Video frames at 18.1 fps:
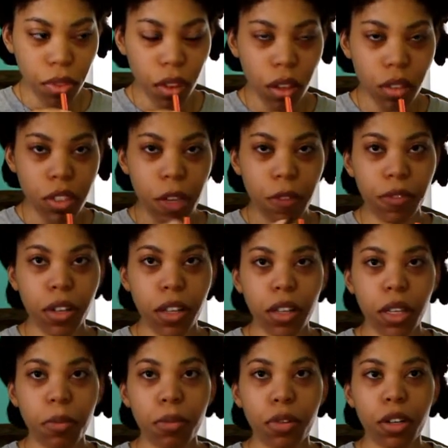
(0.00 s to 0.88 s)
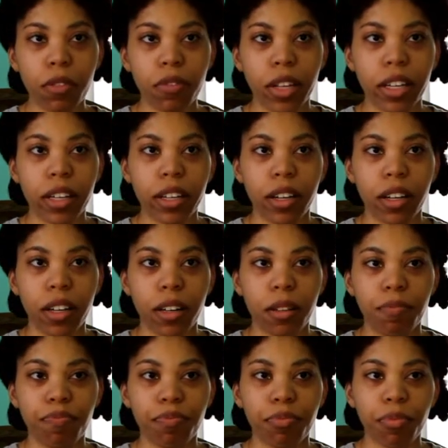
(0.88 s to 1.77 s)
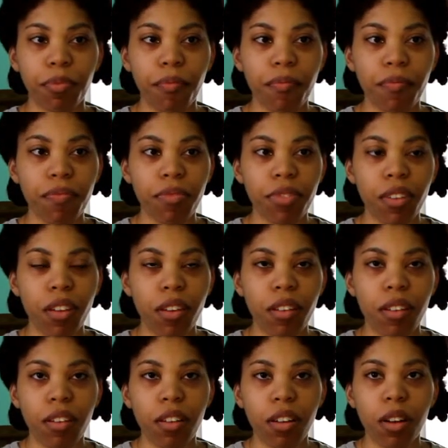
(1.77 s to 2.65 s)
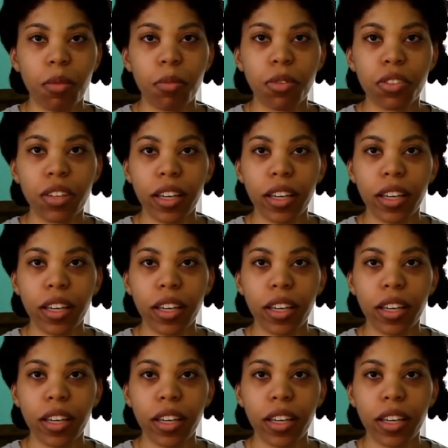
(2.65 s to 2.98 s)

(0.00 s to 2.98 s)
Definitely more of like a, almost